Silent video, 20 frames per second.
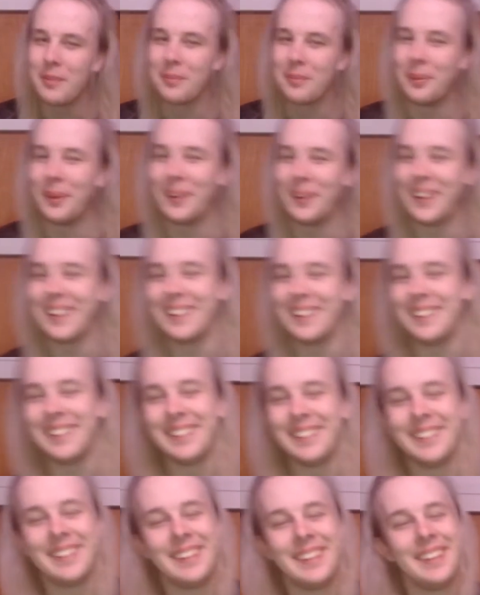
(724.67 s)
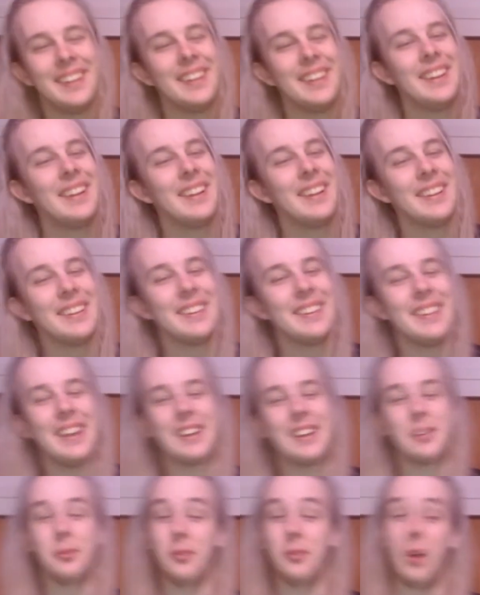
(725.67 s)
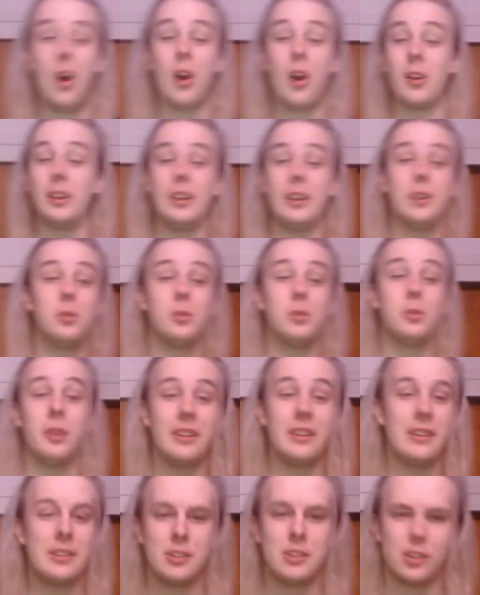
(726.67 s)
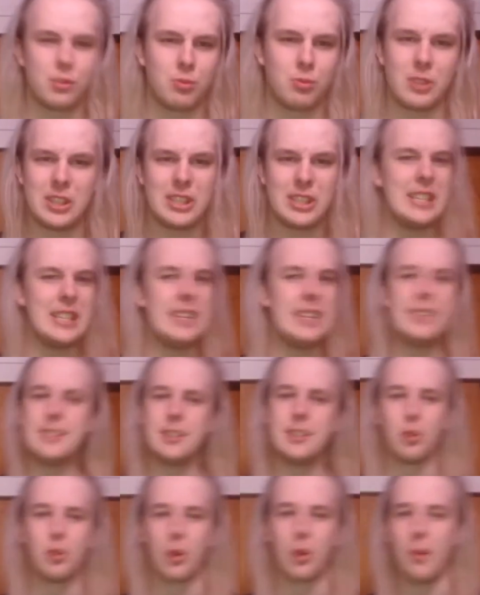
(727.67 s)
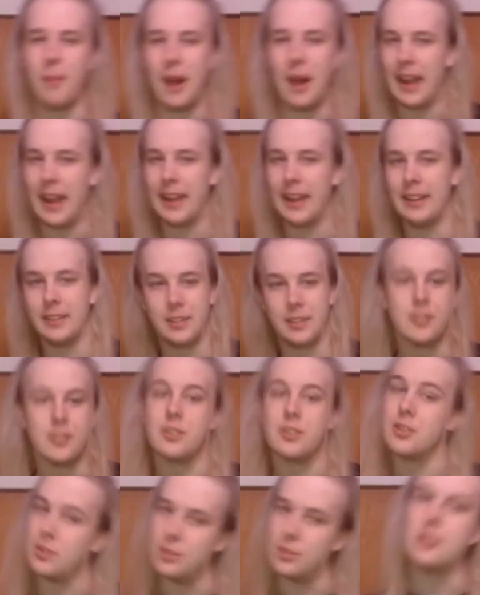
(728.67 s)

point. Like Harley Quinn just recedes into her mind because,